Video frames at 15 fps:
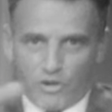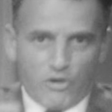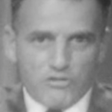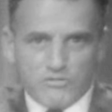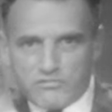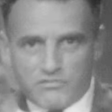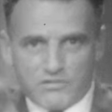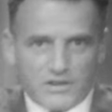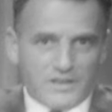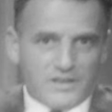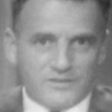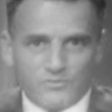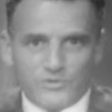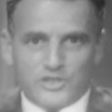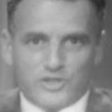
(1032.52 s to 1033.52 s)
ogre
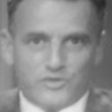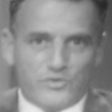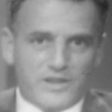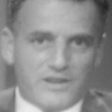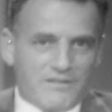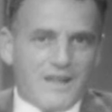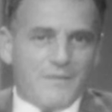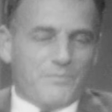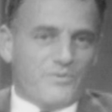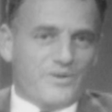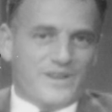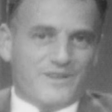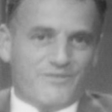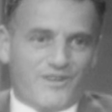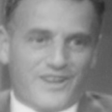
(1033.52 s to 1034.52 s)
on which we are
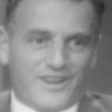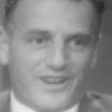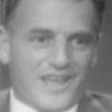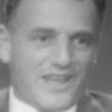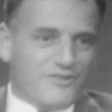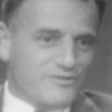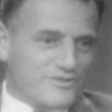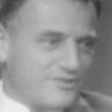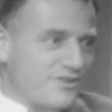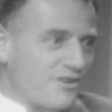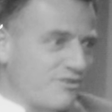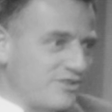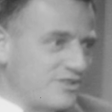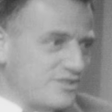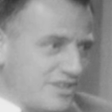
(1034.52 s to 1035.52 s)
operating right now,
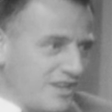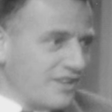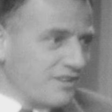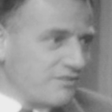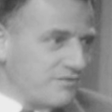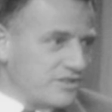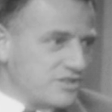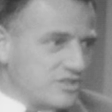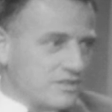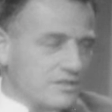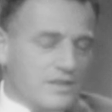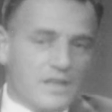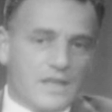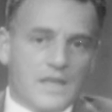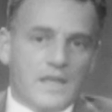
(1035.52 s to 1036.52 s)
known as
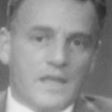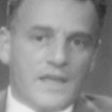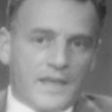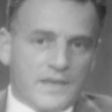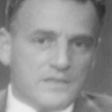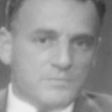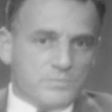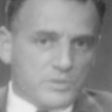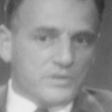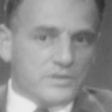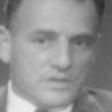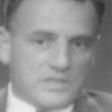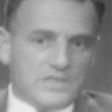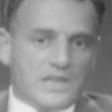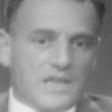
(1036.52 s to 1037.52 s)
television, has
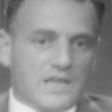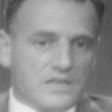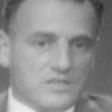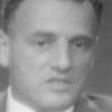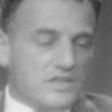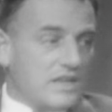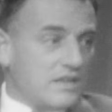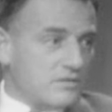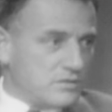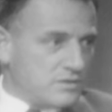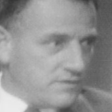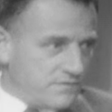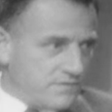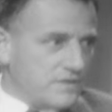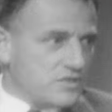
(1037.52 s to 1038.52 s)
put the challenge down
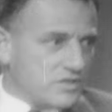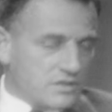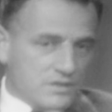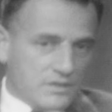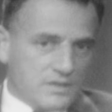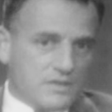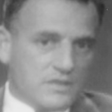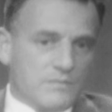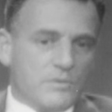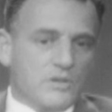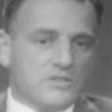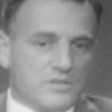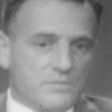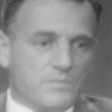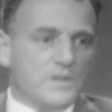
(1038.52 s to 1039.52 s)
sufficiently to the
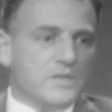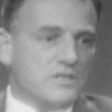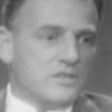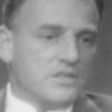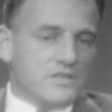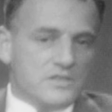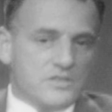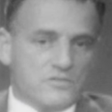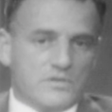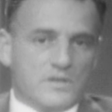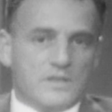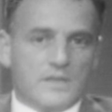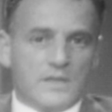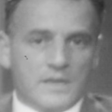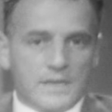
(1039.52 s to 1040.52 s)
motion picture
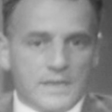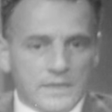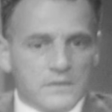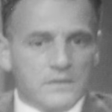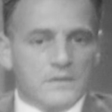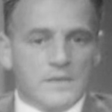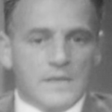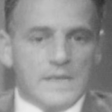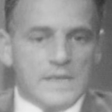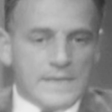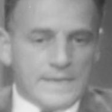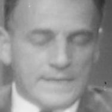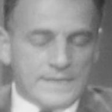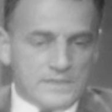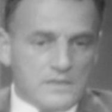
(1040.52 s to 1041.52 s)
industry that it
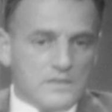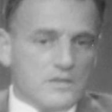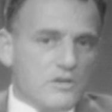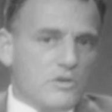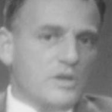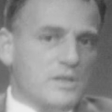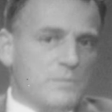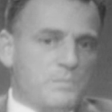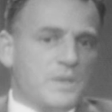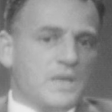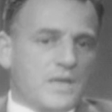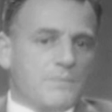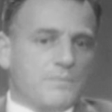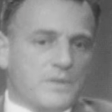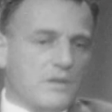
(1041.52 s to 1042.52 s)
is either going to
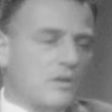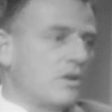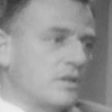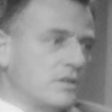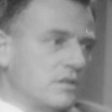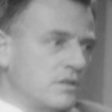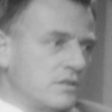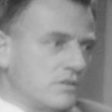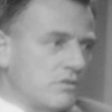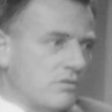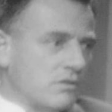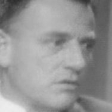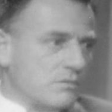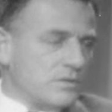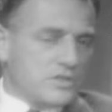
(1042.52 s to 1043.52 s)
pick up the gauntlet
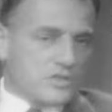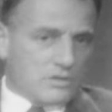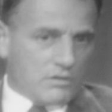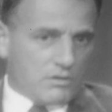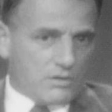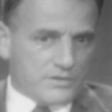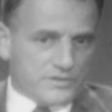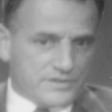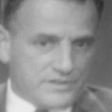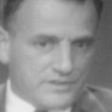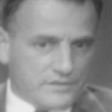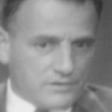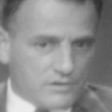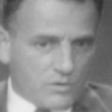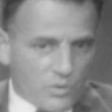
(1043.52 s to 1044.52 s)
or we shall all
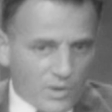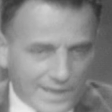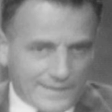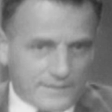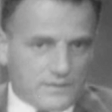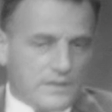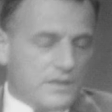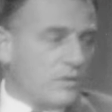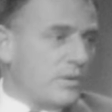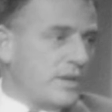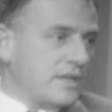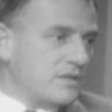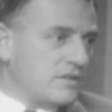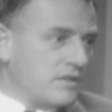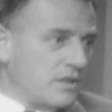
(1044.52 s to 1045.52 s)
steal quietly
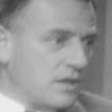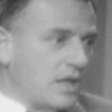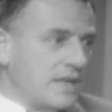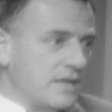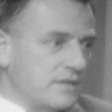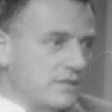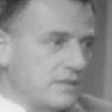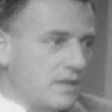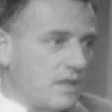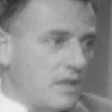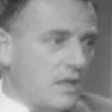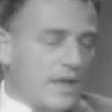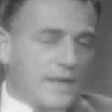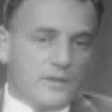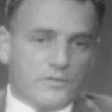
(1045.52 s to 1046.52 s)
away into the night.
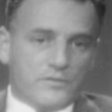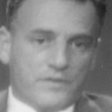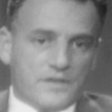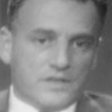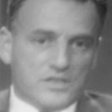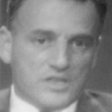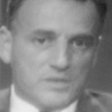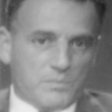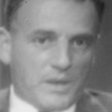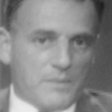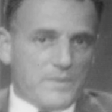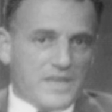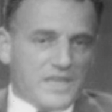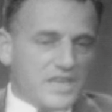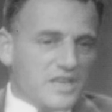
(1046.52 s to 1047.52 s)
I don't think just by
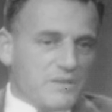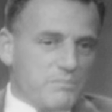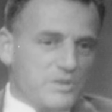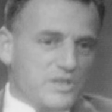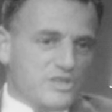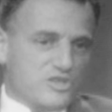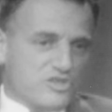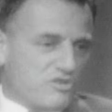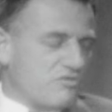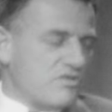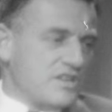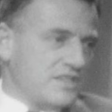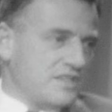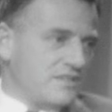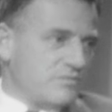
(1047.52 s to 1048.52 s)
making a big
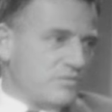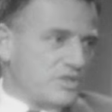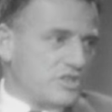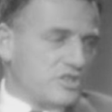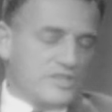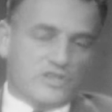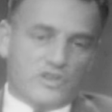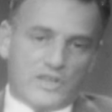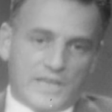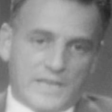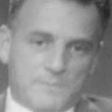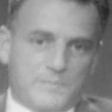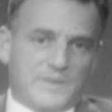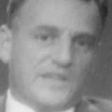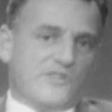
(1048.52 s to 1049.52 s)
screen, which is going to
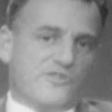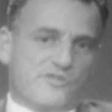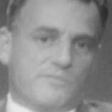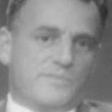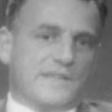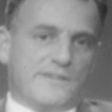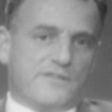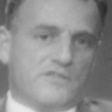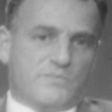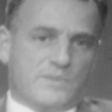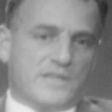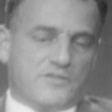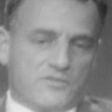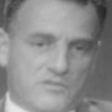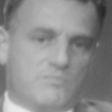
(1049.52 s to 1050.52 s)
get bigger and bigger and
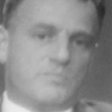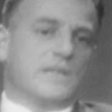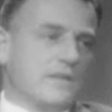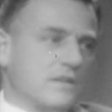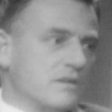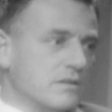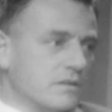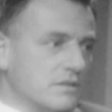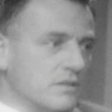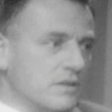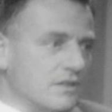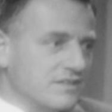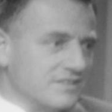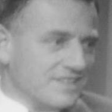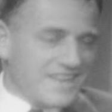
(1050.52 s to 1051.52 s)
bigger and bigger,
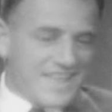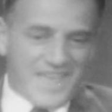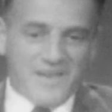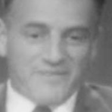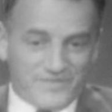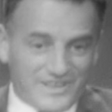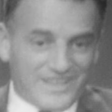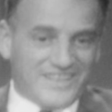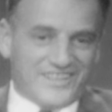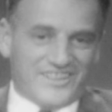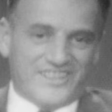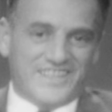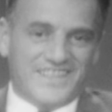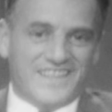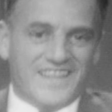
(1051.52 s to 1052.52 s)

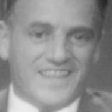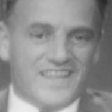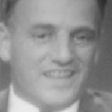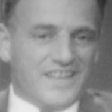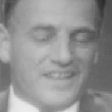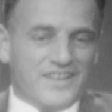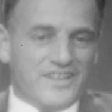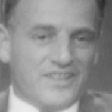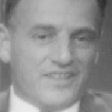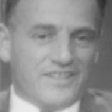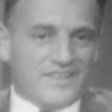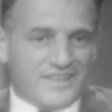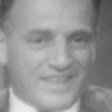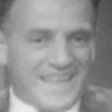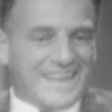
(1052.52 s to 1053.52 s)
evidently,
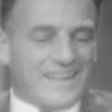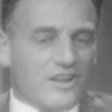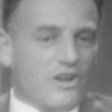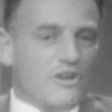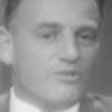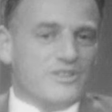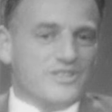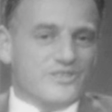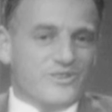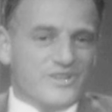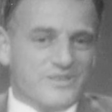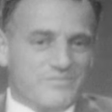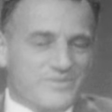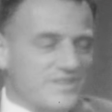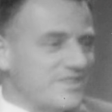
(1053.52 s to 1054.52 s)
that alone is
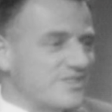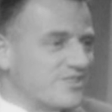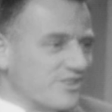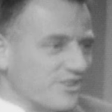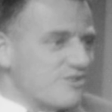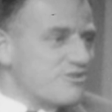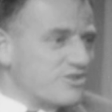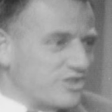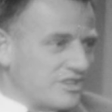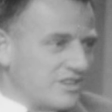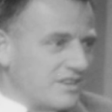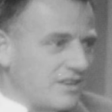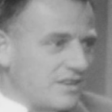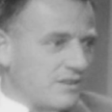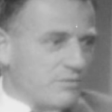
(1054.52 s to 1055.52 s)
going to be the solution.
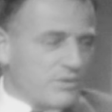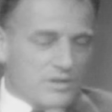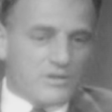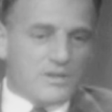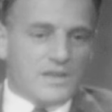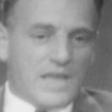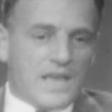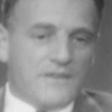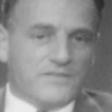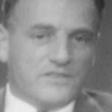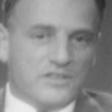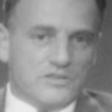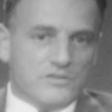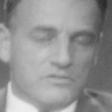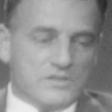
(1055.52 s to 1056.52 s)
No, we're going to
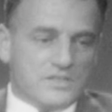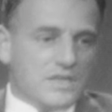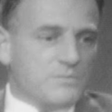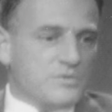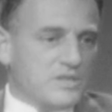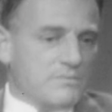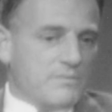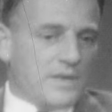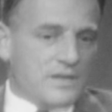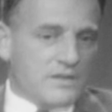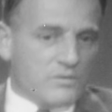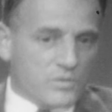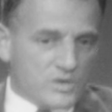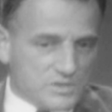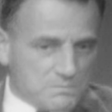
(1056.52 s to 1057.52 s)
have to do subject
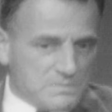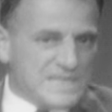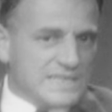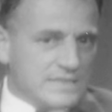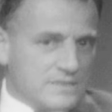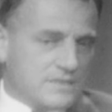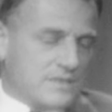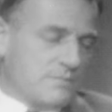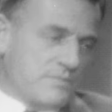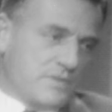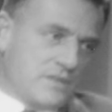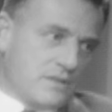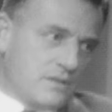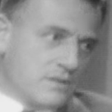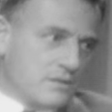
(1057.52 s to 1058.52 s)
matter which means
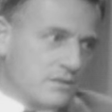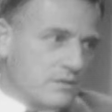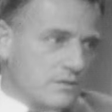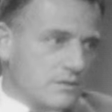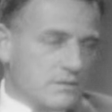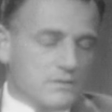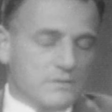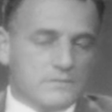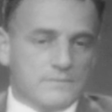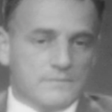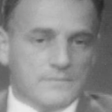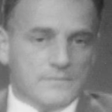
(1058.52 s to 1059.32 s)
something. Absolutely.